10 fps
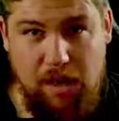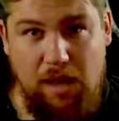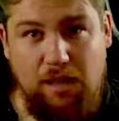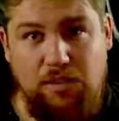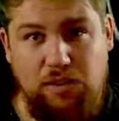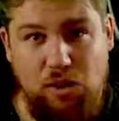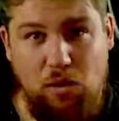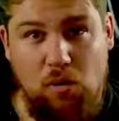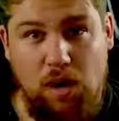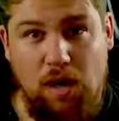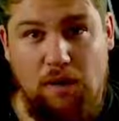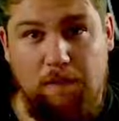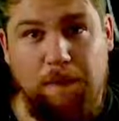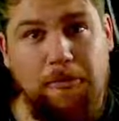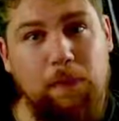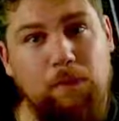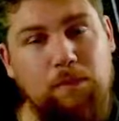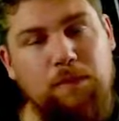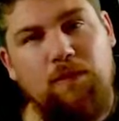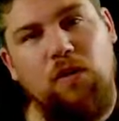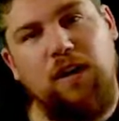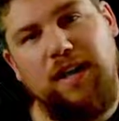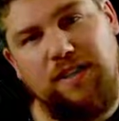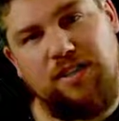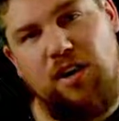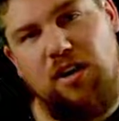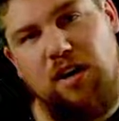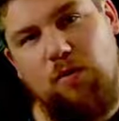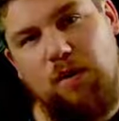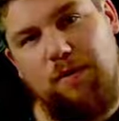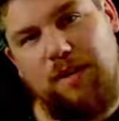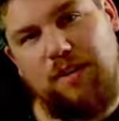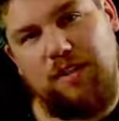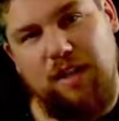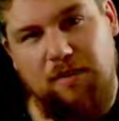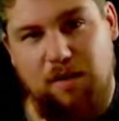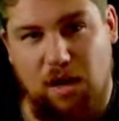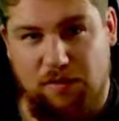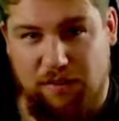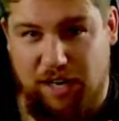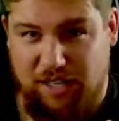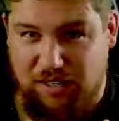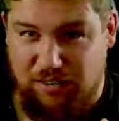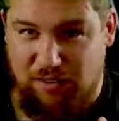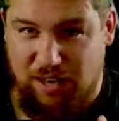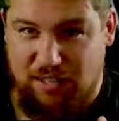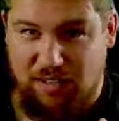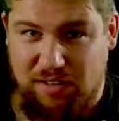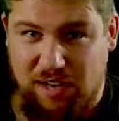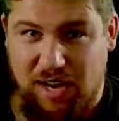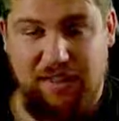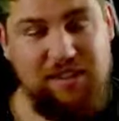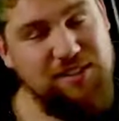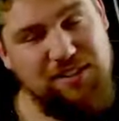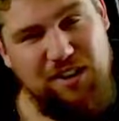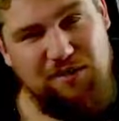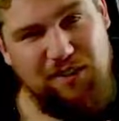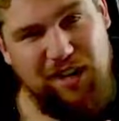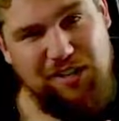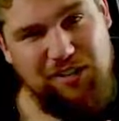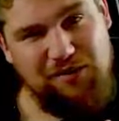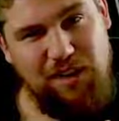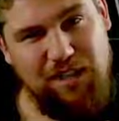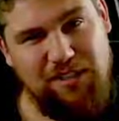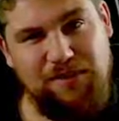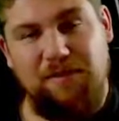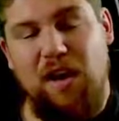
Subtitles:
So, before I get started, I want to mention that I'm not a financial advisor, and this is not financial advice.